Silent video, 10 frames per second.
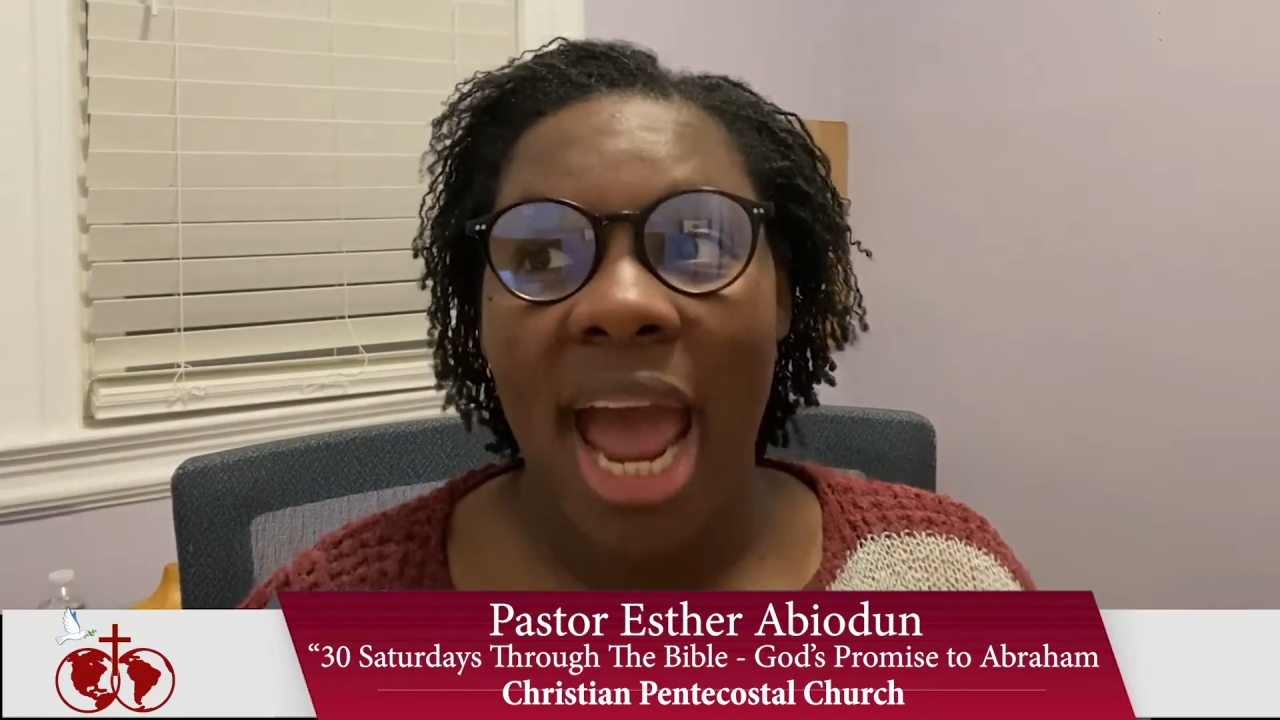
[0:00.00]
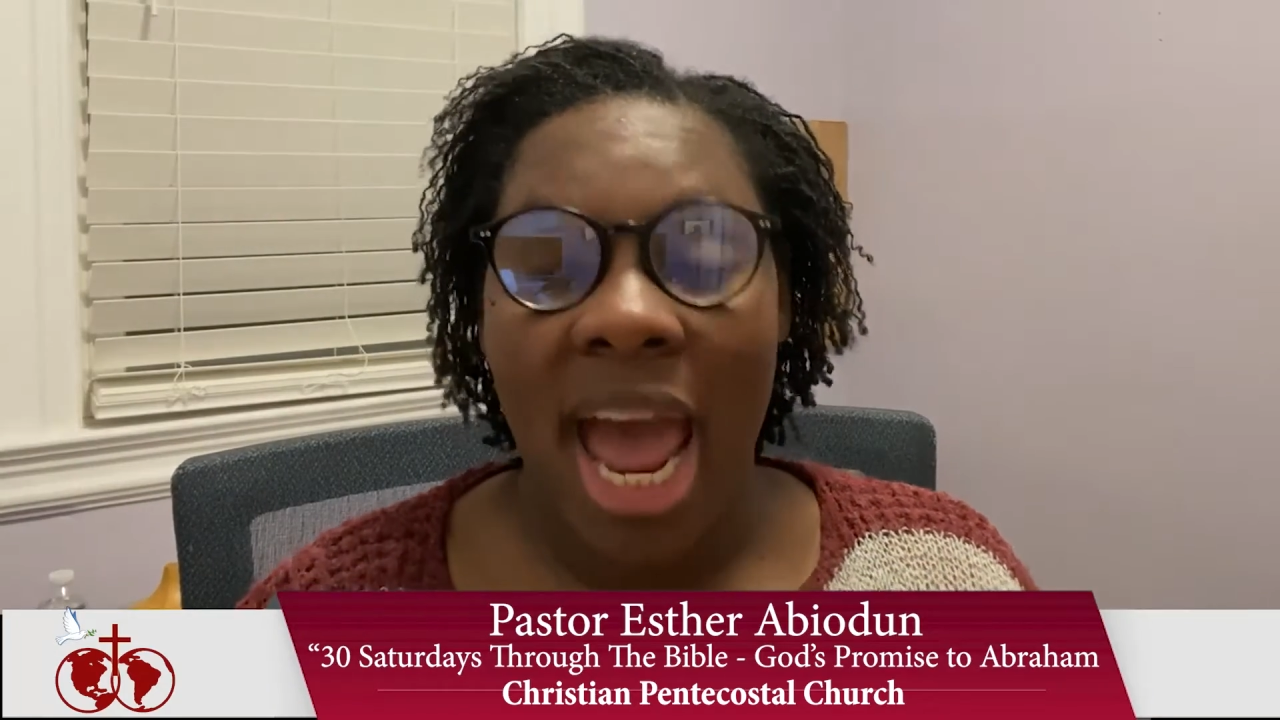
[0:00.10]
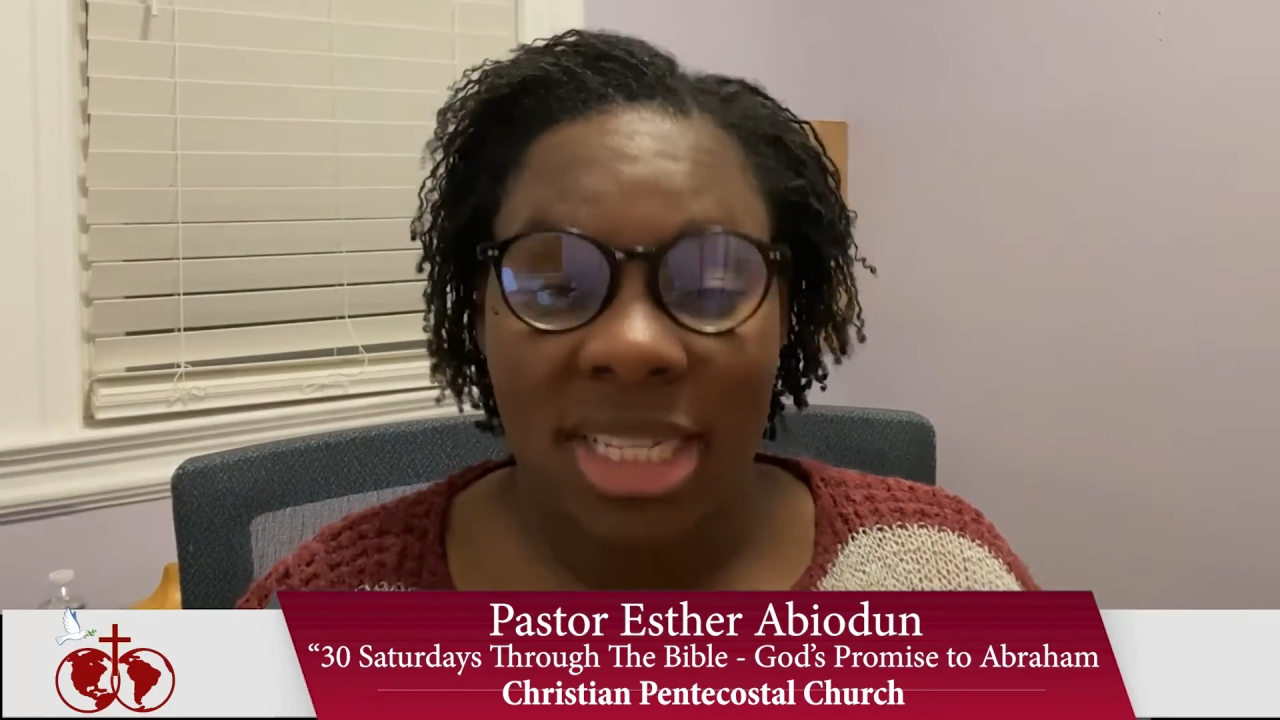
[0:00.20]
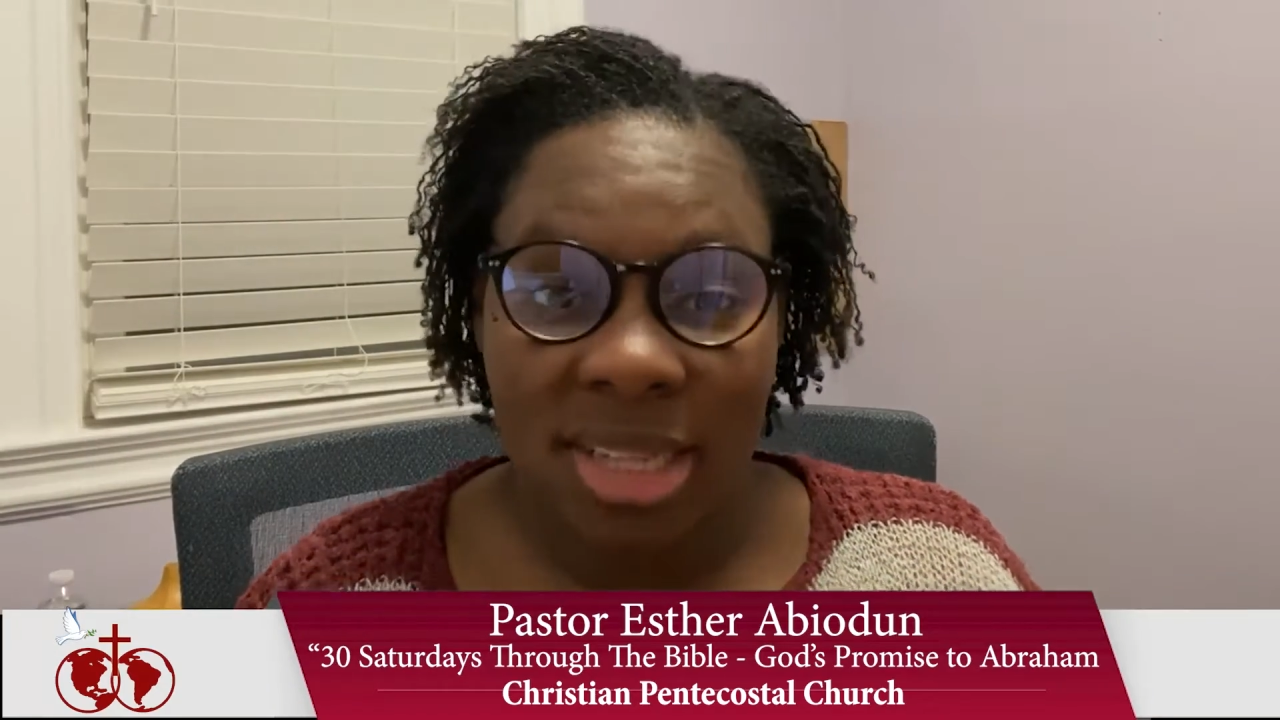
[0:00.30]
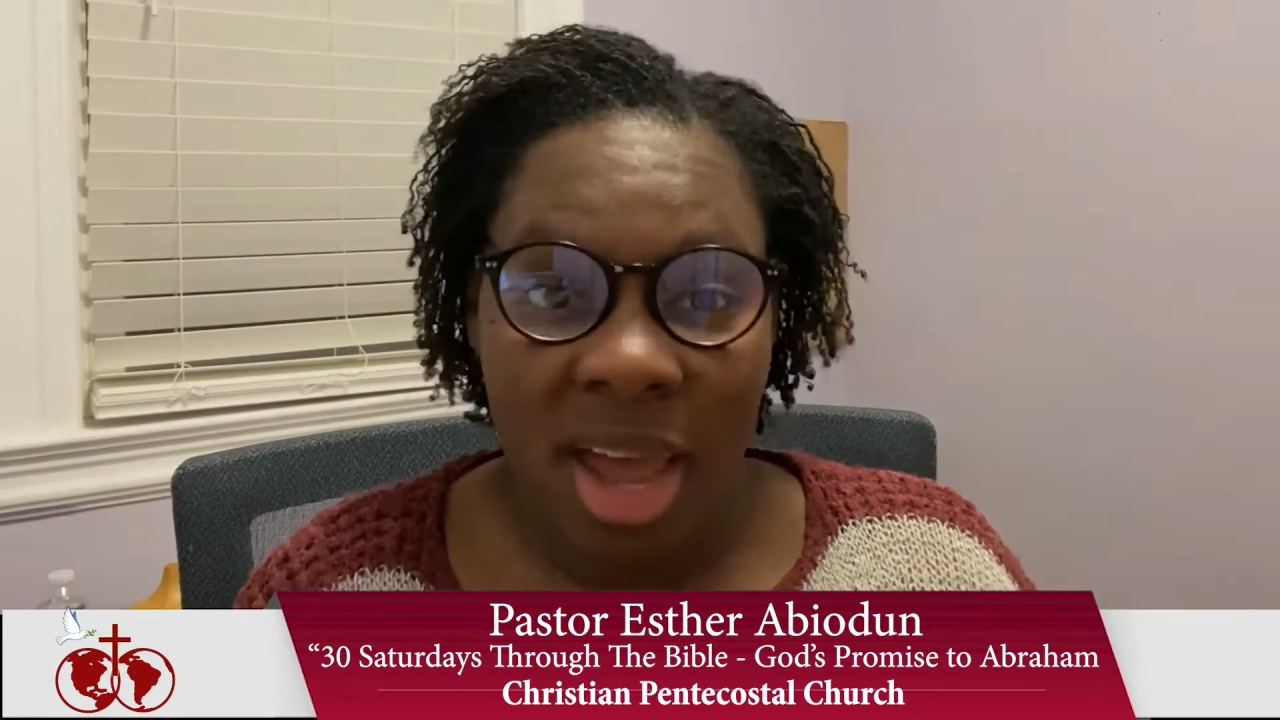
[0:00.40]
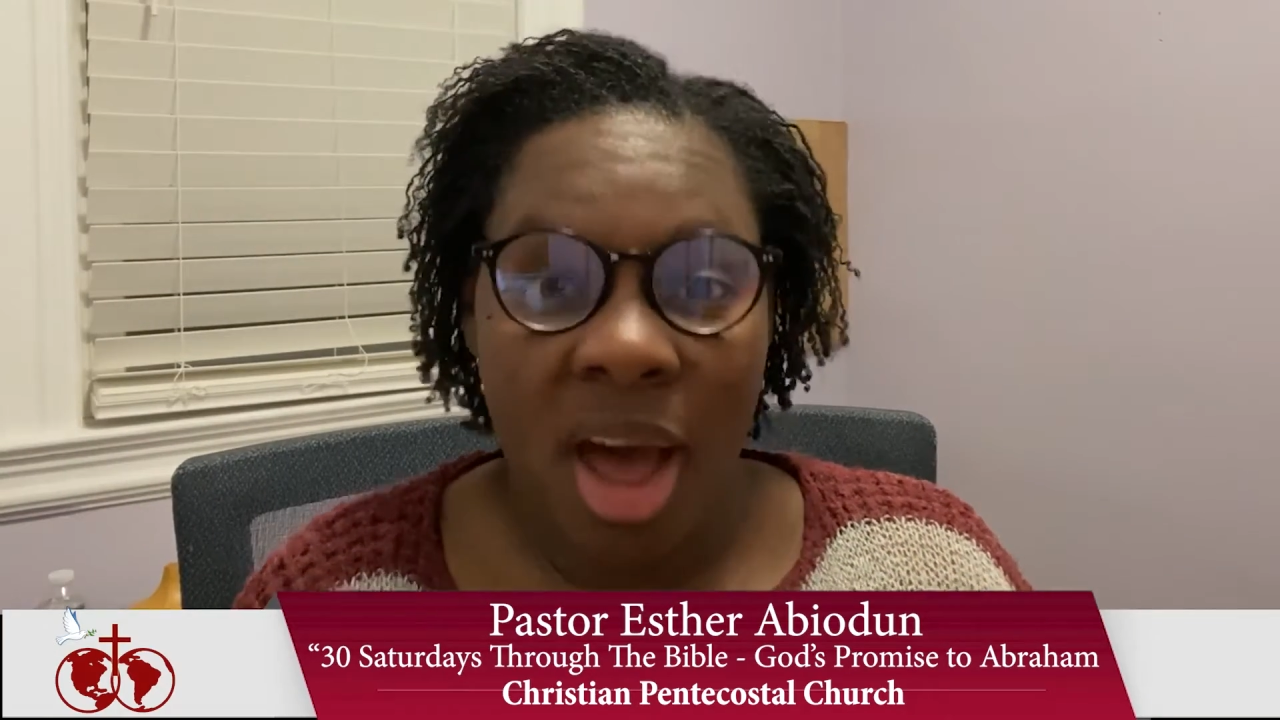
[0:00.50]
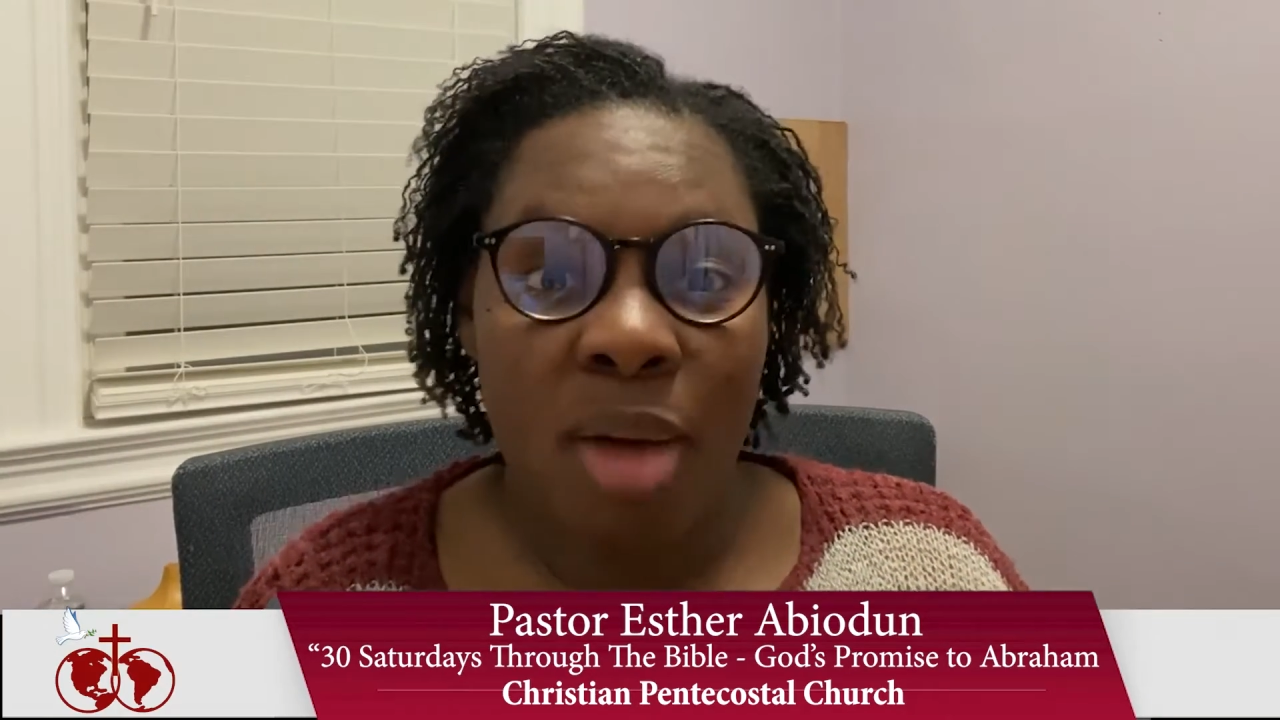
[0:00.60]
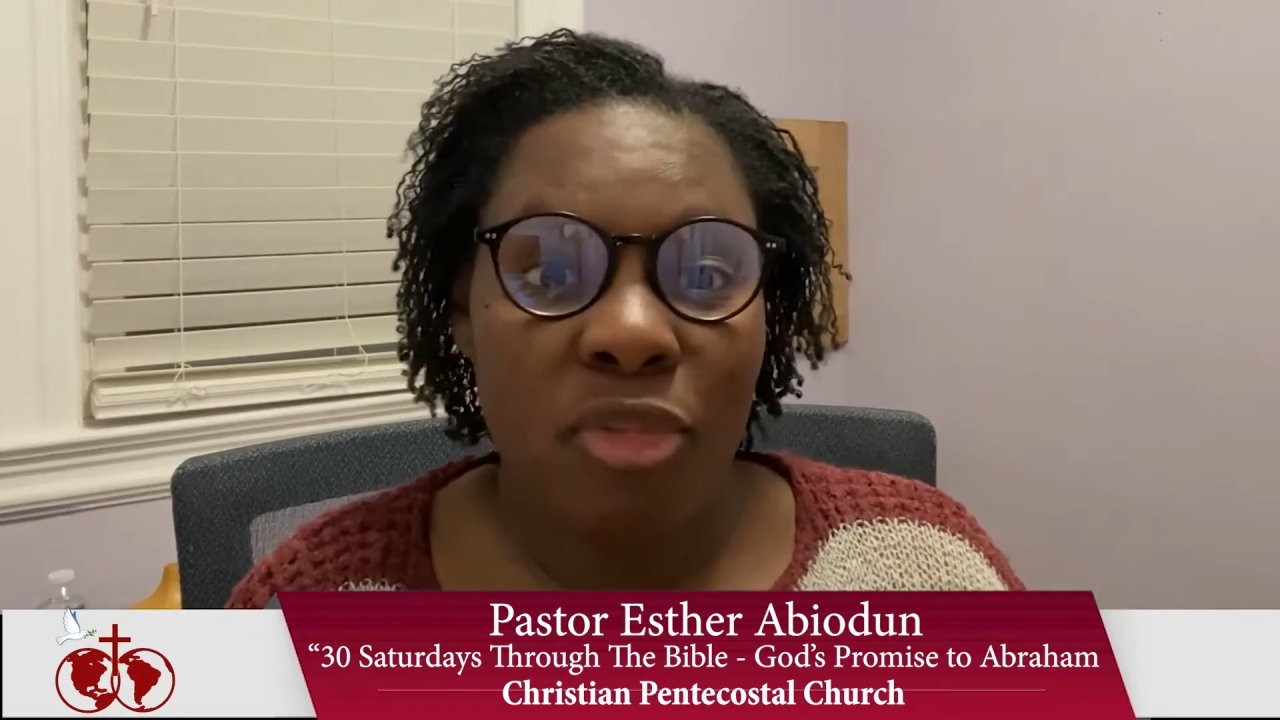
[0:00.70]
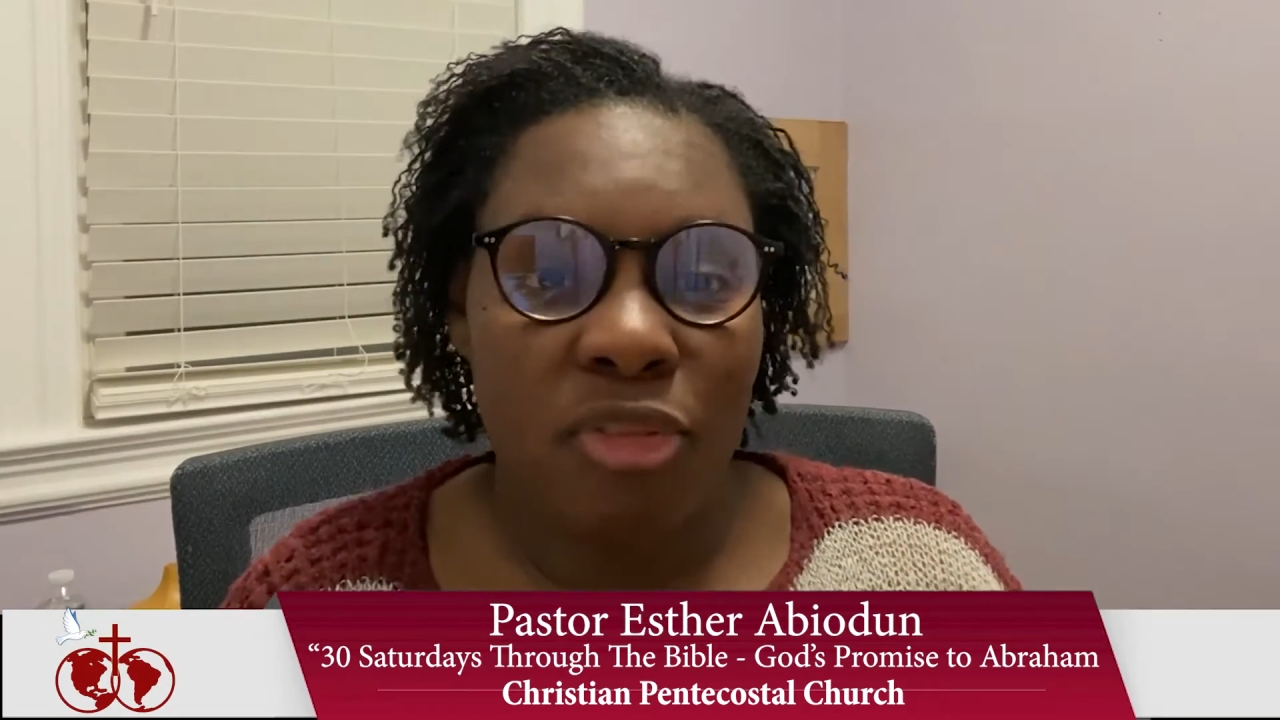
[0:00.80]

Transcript: has come